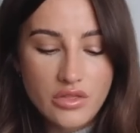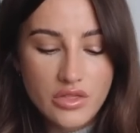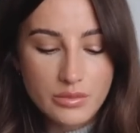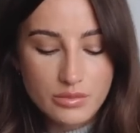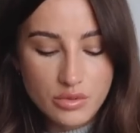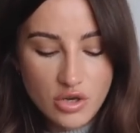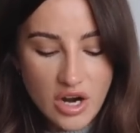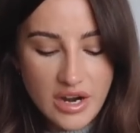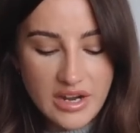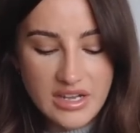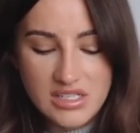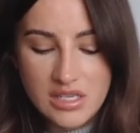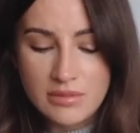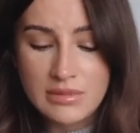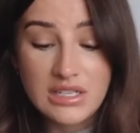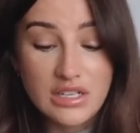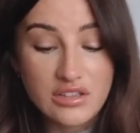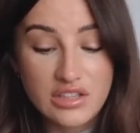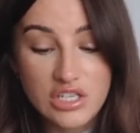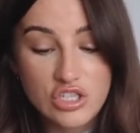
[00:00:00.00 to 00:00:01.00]
the price. I
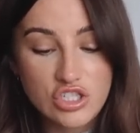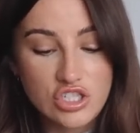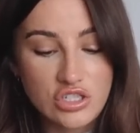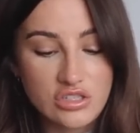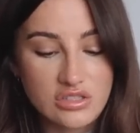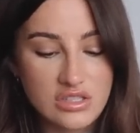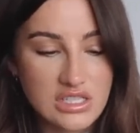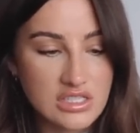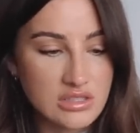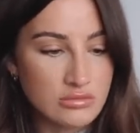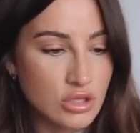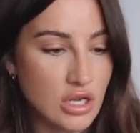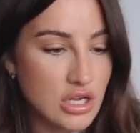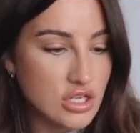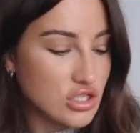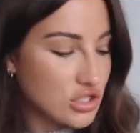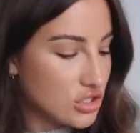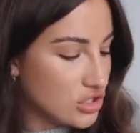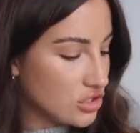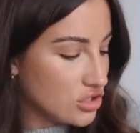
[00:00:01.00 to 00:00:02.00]
mean, I think she used these, I'm not
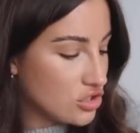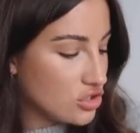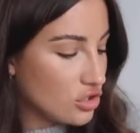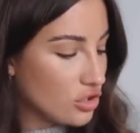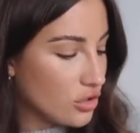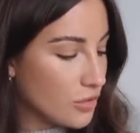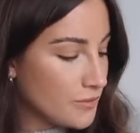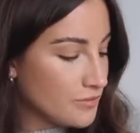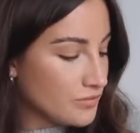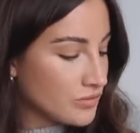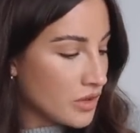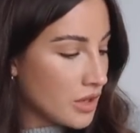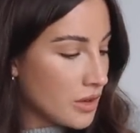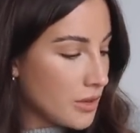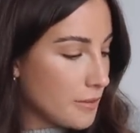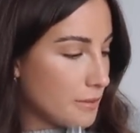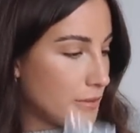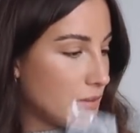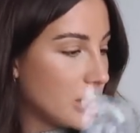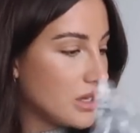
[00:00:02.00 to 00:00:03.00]
actually too sure.
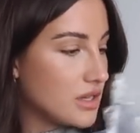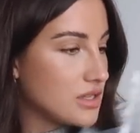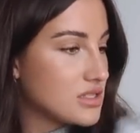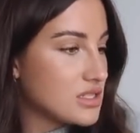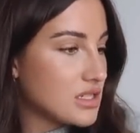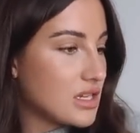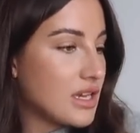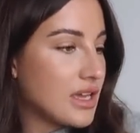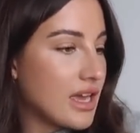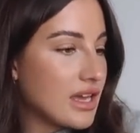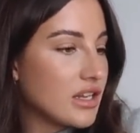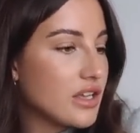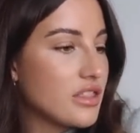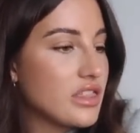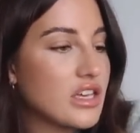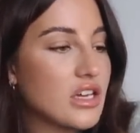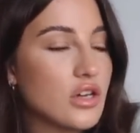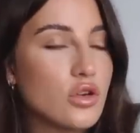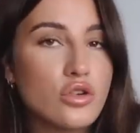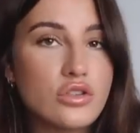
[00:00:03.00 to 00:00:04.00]
But again, I
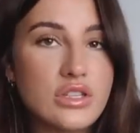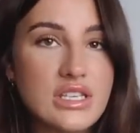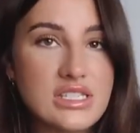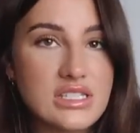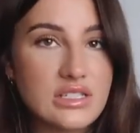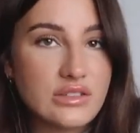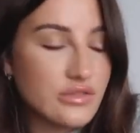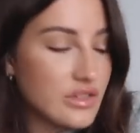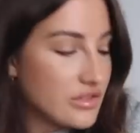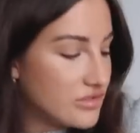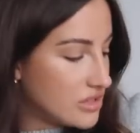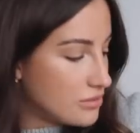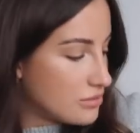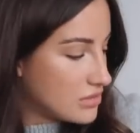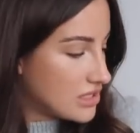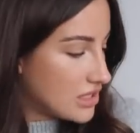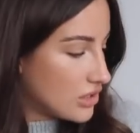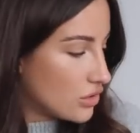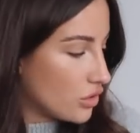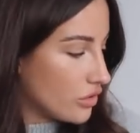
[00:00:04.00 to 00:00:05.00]
think I got these in
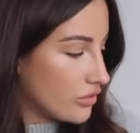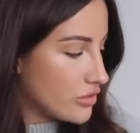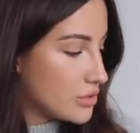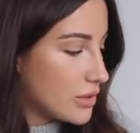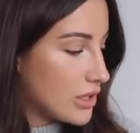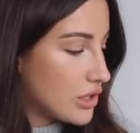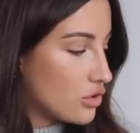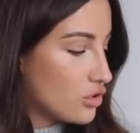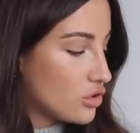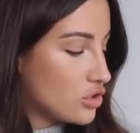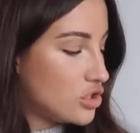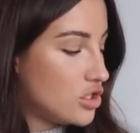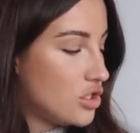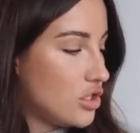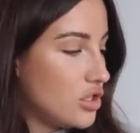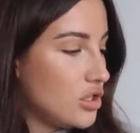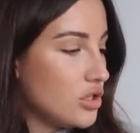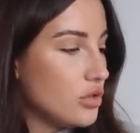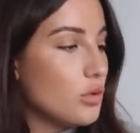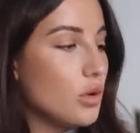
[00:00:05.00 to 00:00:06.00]
15% off. So I got
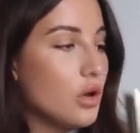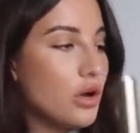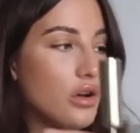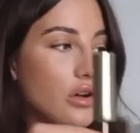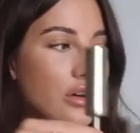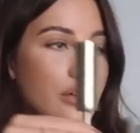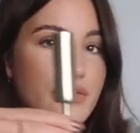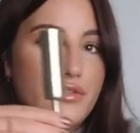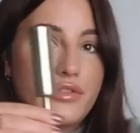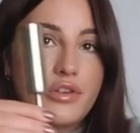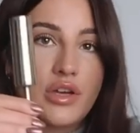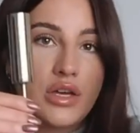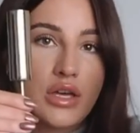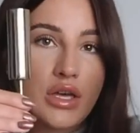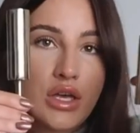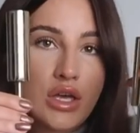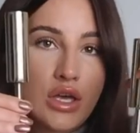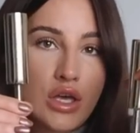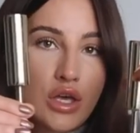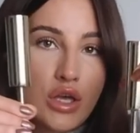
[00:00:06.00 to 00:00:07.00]
two of
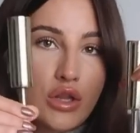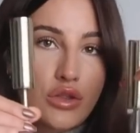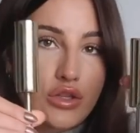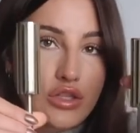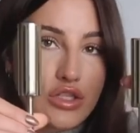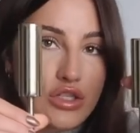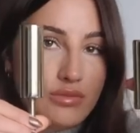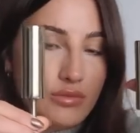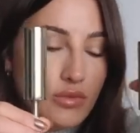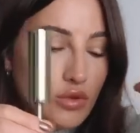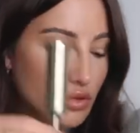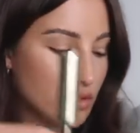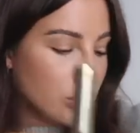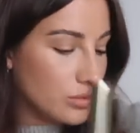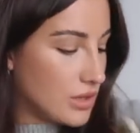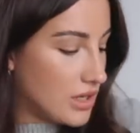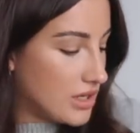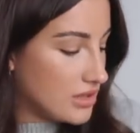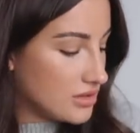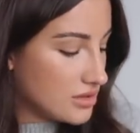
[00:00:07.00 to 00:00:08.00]
the smaller
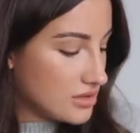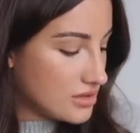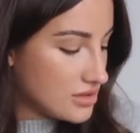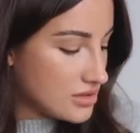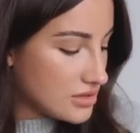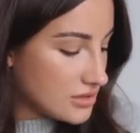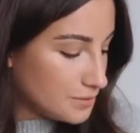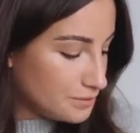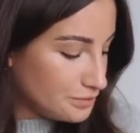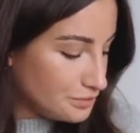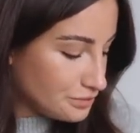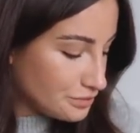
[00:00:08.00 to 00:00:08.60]
ones